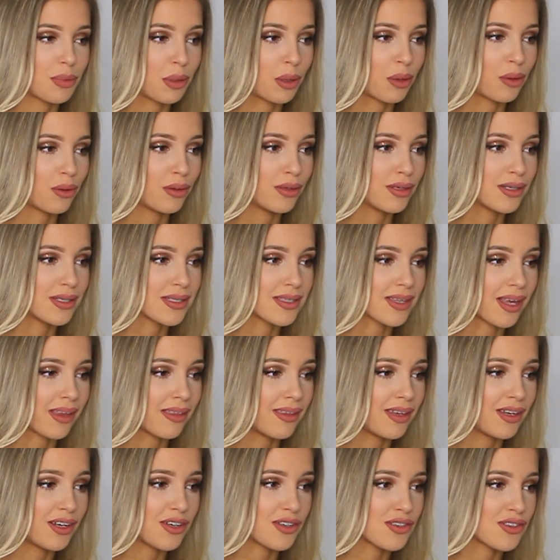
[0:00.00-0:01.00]
because I
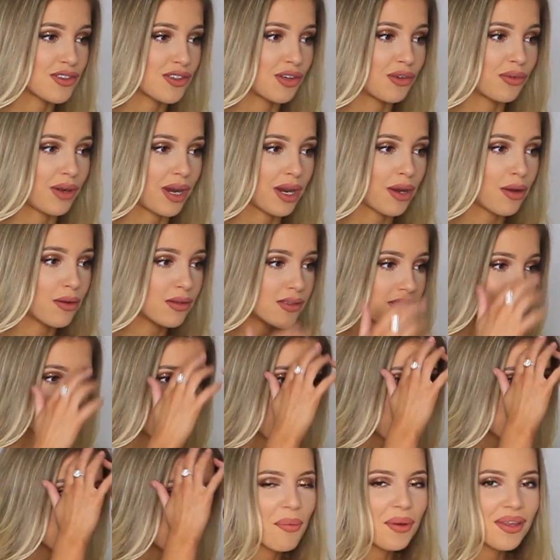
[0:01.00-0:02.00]
think it's just a great
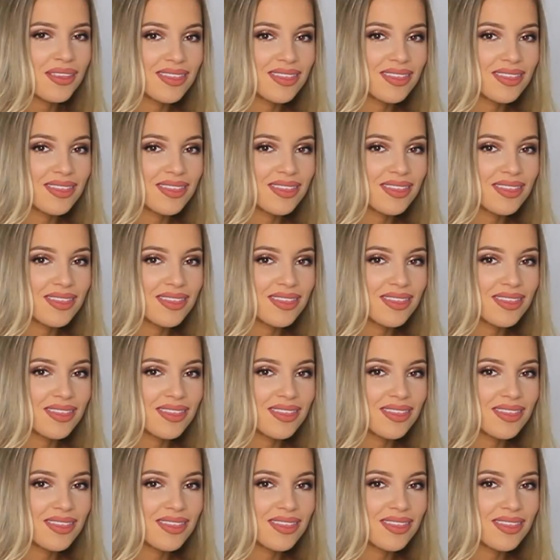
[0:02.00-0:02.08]
concept.